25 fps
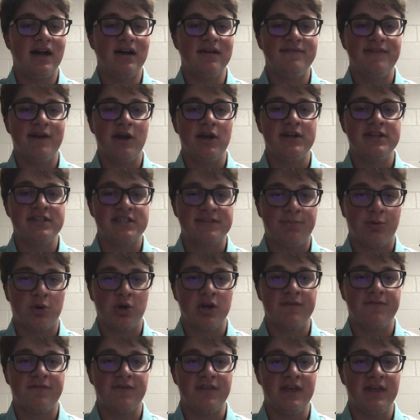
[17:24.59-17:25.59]
Very
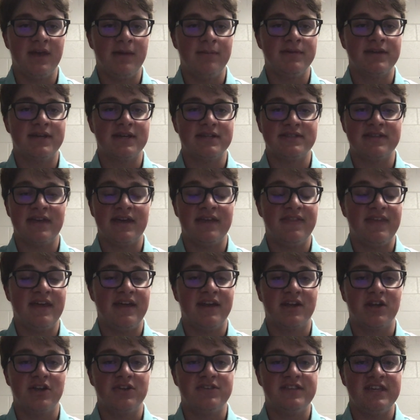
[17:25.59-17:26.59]
disappointing for them because they had
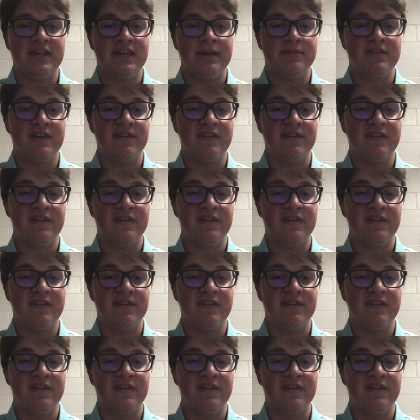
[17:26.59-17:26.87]
a good team.